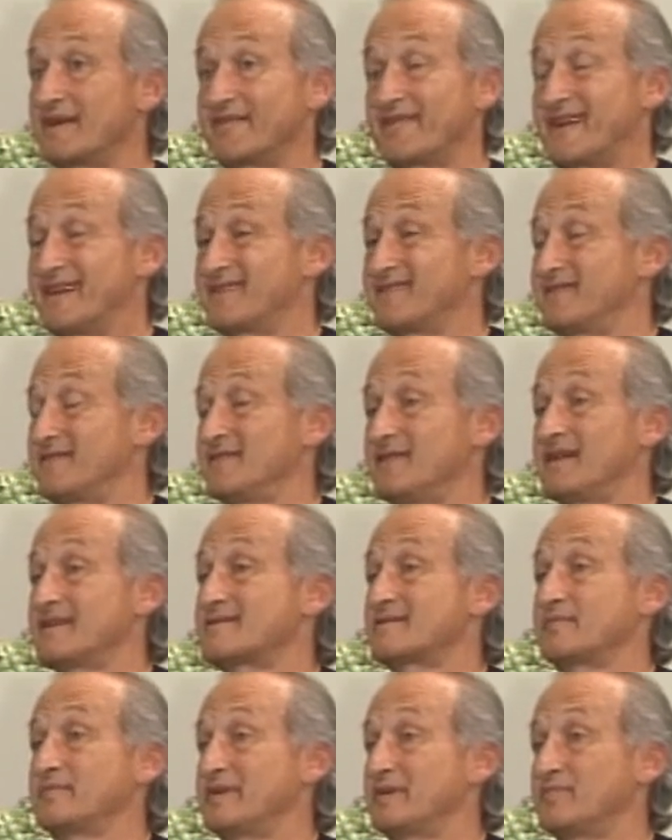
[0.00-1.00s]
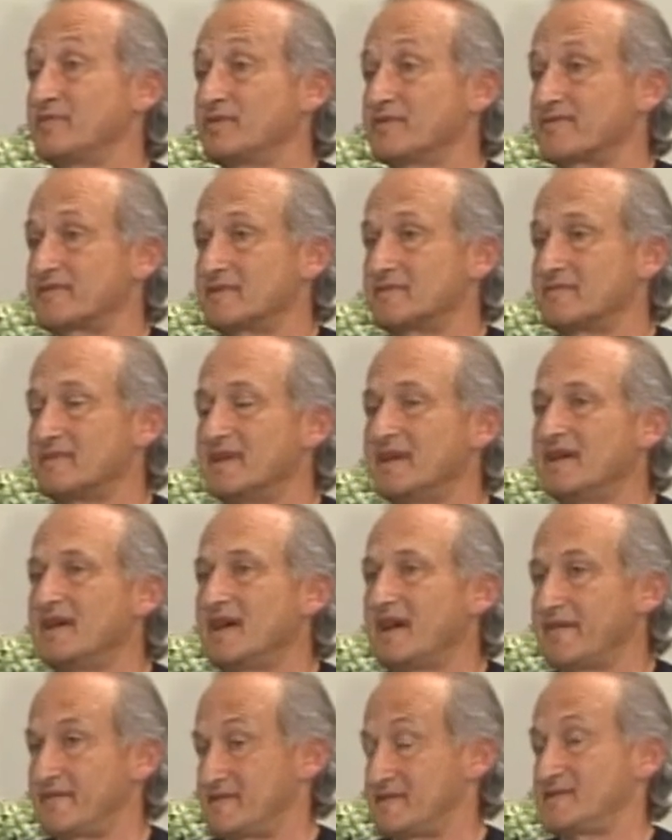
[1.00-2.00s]
I've had lots of people from,
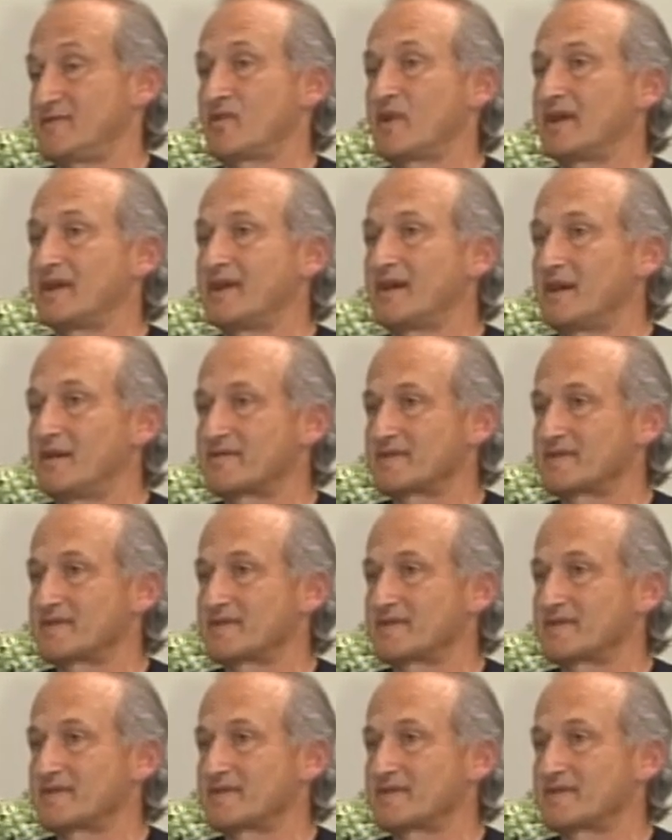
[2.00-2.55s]
I've, right now I